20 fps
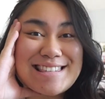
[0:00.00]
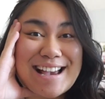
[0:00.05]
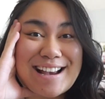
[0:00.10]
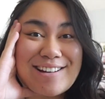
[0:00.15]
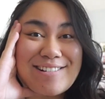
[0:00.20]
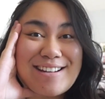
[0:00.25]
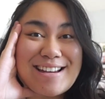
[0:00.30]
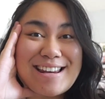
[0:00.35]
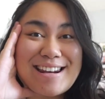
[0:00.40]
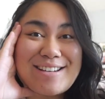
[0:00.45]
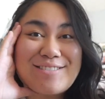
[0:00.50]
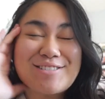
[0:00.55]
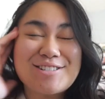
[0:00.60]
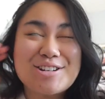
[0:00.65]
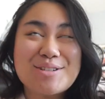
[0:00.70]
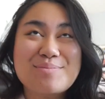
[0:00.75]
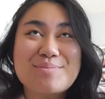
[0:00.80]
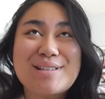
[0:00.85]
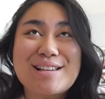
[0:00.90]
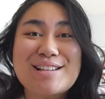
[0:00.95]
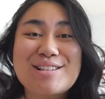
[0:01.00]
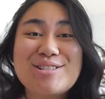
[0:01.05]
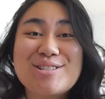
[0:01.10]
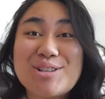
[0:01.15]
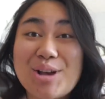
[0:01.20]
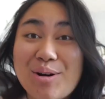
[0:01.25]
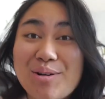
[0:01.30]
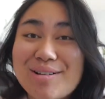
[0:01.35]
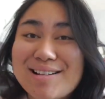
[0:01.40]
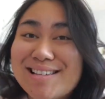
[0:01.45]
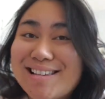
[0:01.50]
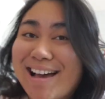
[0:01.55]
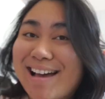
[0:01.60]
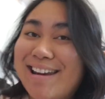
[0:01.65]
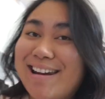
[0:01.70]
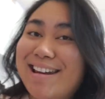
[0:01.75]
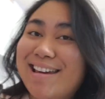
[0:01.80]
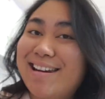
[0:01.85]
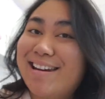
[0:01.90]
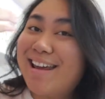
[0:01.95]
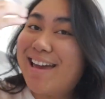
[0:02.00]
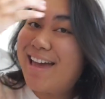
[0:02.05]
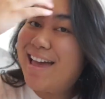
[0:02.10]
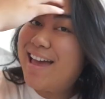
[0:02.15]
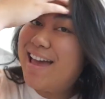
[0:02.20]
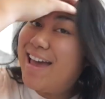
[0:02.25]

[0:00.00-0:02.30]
decorate it, which I'm like so excited.